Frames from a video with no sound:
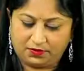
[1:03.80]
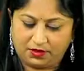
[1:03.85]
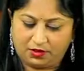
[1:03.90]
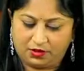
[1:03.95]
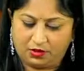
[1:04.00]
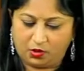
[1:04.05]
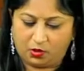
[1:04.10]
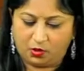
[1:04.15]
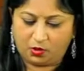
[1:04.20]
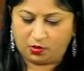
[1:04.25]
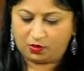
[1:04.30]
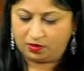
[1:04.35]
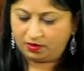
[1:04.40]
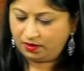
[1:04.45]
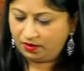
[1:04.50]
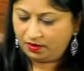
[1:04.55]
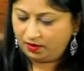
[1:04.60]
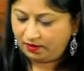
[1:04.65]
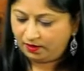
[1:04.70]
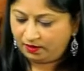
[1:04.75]
low
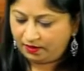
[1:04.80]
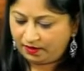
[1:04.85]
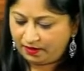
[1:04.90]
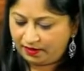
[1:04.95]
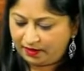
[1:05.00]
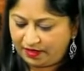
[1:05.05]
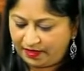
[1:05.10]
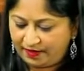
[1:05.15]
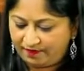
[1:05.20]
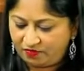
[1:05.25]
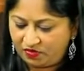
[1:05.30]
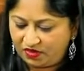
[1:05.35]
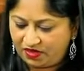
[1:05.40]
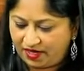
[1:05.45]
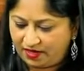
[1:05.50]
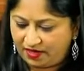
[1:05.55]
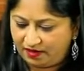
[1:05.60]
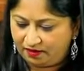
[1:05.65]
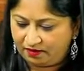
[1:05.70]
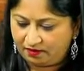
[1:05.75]
and
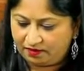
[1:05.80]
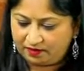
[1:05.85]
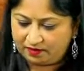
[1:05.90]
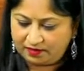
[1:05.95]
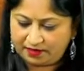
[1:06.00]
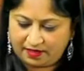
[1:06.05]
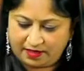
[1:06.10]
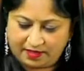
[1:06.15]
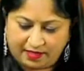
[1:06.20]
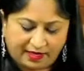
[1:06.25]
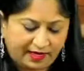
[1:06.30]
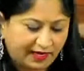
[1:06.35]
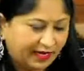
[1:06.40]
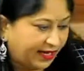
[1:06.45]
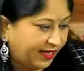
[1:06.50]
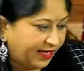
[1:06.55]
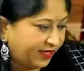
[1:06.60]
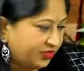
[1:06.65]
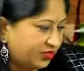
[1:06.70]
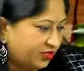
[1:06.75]
then
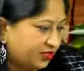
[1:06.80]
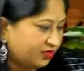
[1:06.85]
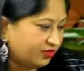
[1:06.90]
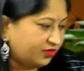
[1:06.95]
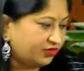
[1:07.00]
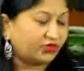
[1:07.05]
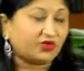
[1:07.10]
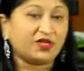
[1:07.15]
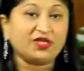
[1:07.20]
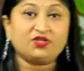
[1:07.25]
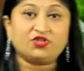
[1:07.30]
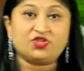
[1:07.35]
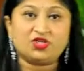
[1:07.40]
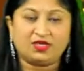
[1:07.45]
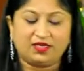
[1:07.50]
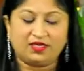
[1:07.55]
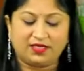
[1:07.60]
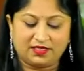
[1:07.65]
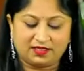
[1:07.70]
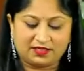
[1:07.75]
add green
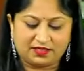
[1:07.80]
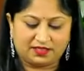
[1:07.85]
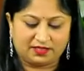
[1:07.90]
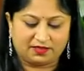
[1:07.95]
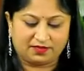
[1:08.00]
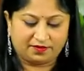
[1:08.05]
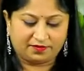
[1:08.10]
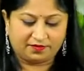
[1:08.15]
chilies